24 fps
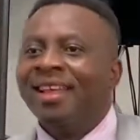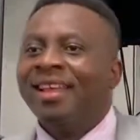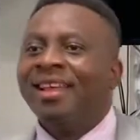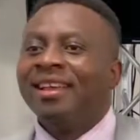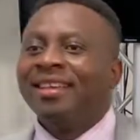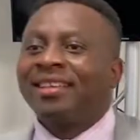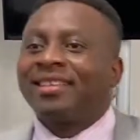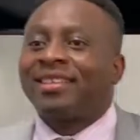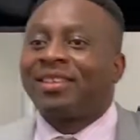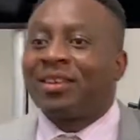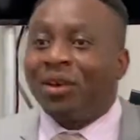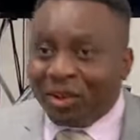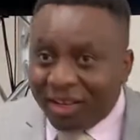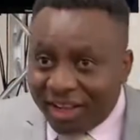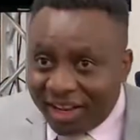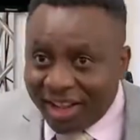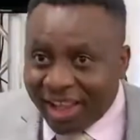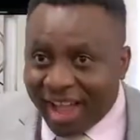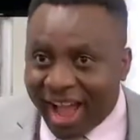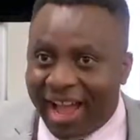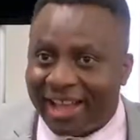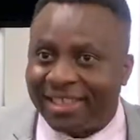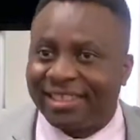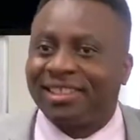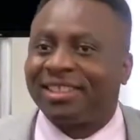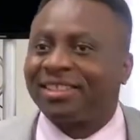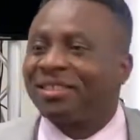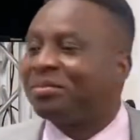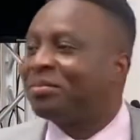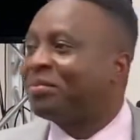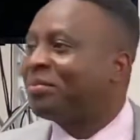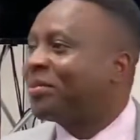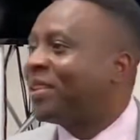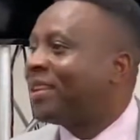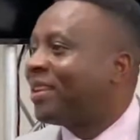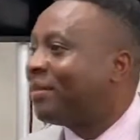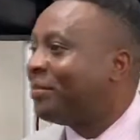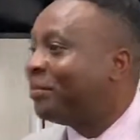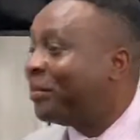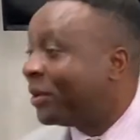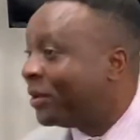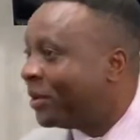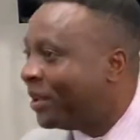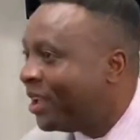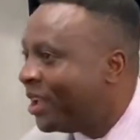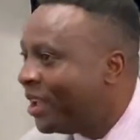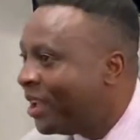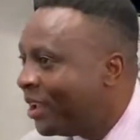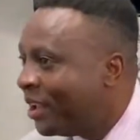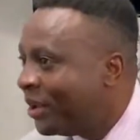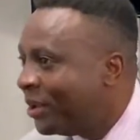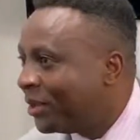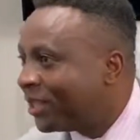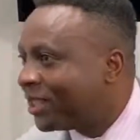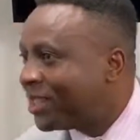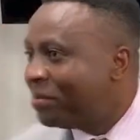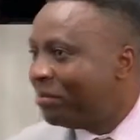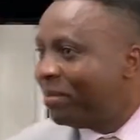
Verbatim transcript: it's only us, you see,